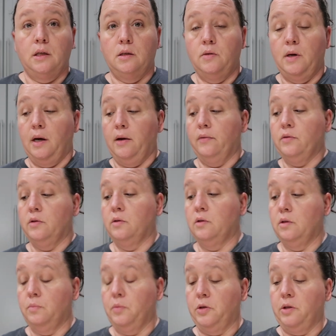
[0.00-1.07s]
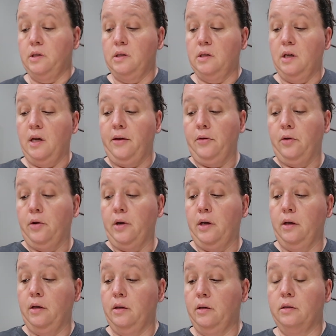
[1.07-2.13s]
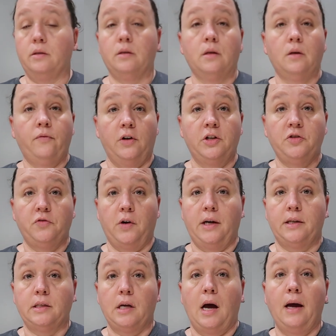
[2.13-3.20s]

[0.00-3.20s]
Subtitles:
do have to put this together is French fries.